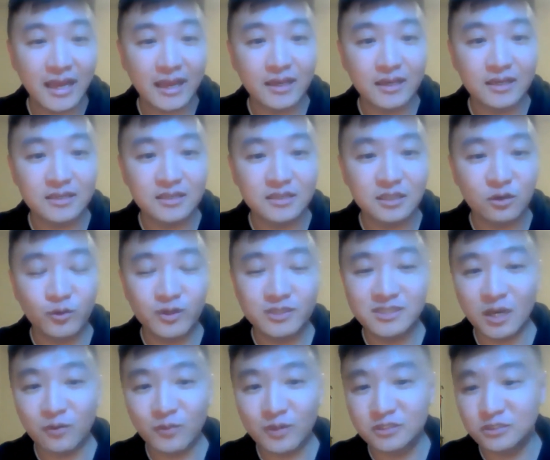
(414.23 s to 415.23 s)
And the
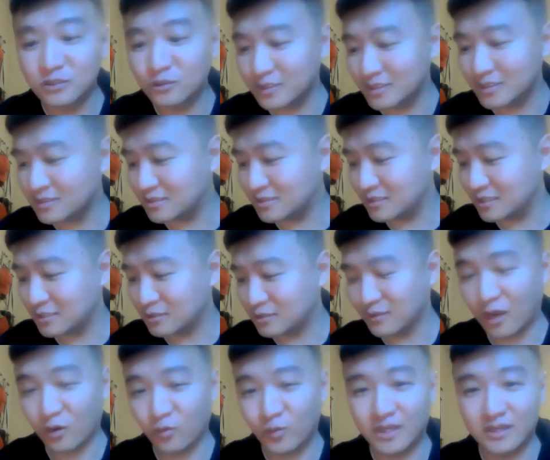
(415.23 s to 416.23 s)
reason that we do this is so
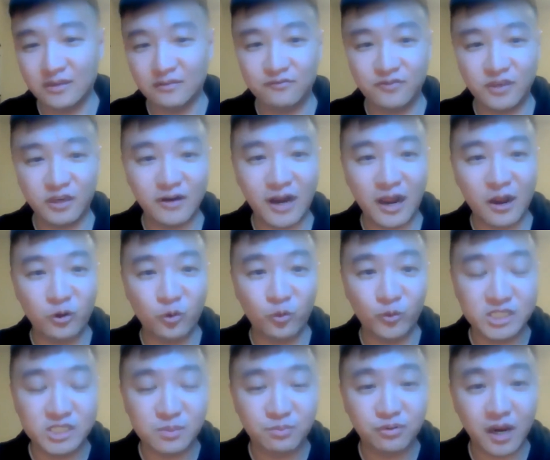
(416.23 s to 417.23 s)
that we can figure out
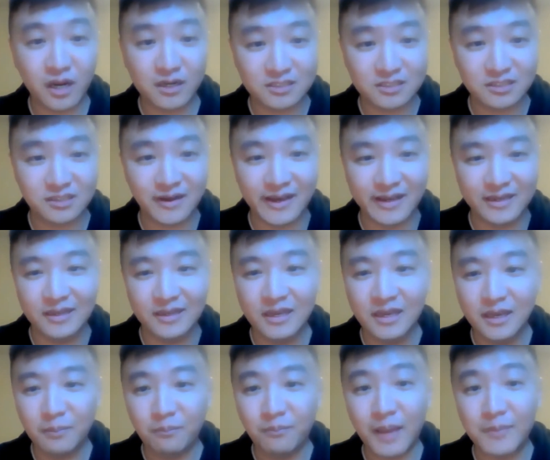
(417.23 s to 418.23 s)
which product line
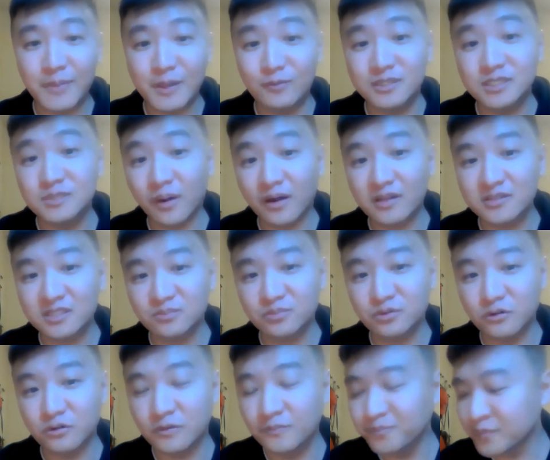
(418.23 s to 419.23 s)
might be
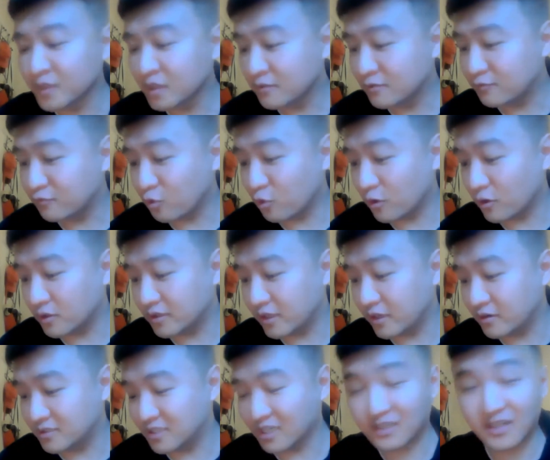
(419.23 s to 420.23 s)
responsible for
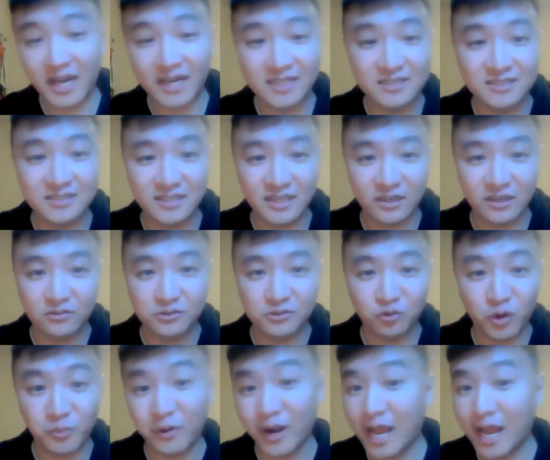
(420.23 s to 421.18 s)
their decline in sales, or